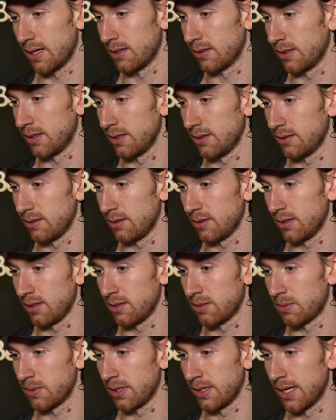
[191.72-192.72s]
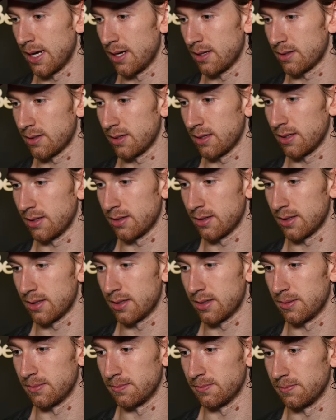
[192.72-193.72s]
he's pretty nasty,
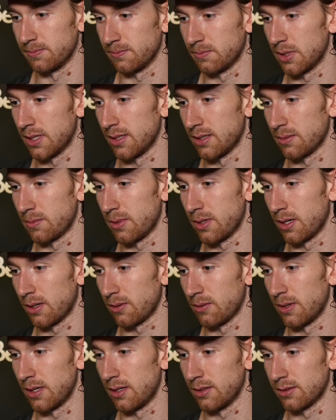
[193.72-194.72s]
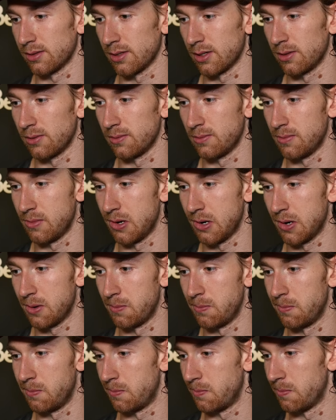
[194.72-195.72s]
plays the puck well, so
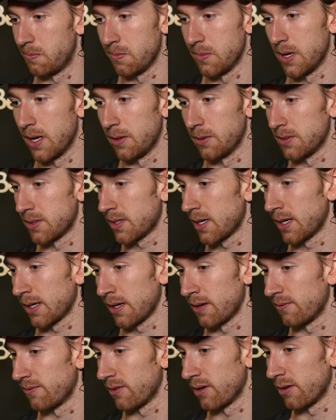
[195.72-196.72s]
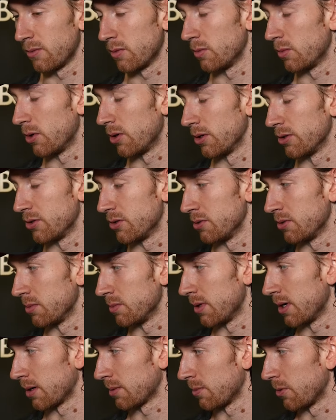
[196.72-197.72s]
we just got to get in front of him more and shoot the
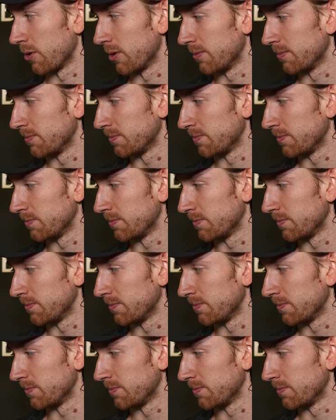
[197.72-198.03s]
puck more.